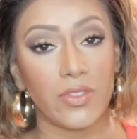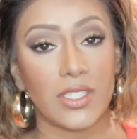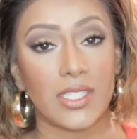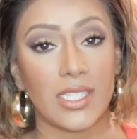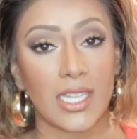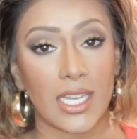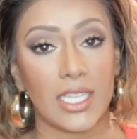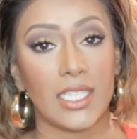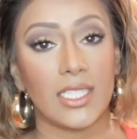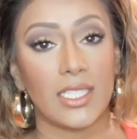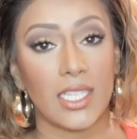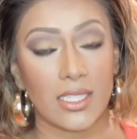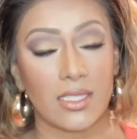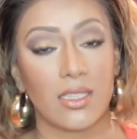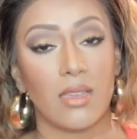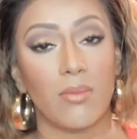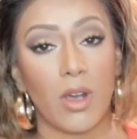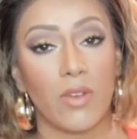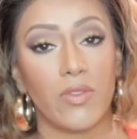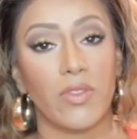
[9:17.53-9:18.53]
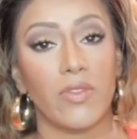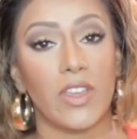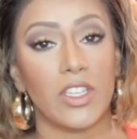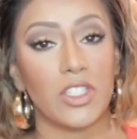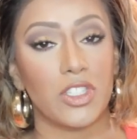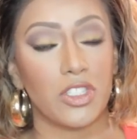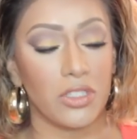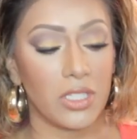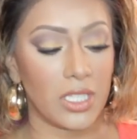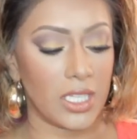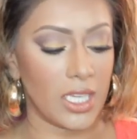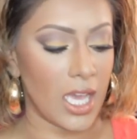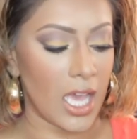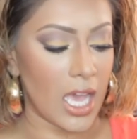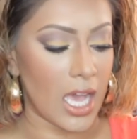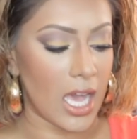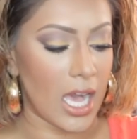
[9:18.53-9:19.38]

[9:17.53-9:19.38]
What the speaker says: The staining does come off eventually.